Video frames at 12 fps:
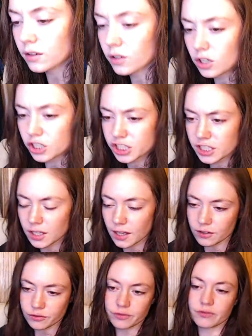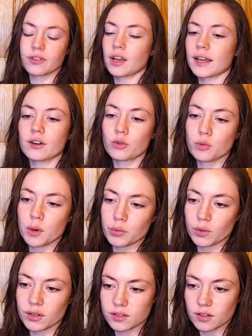Ashita? I don't remember
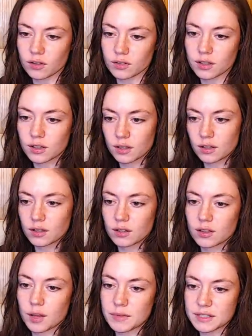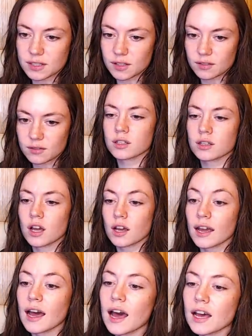what it's called. Let me see.
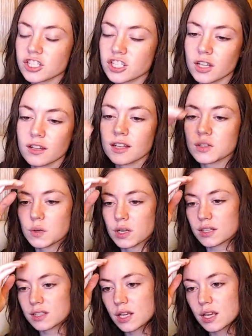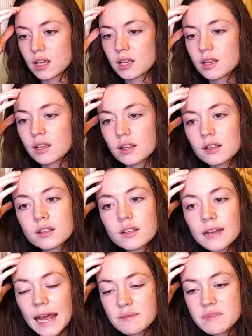Akasha, that's what it is.
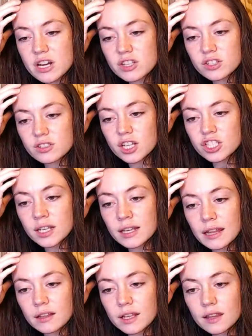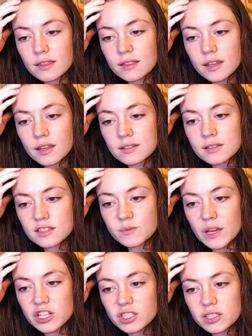Nightmares are such inelegant things,
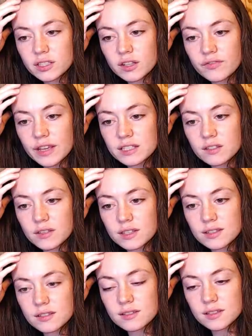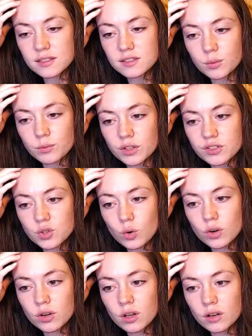especially in the face of this system, the
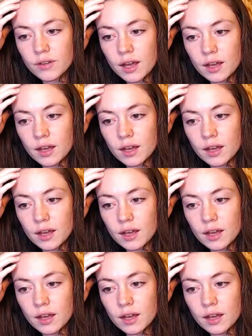Sword of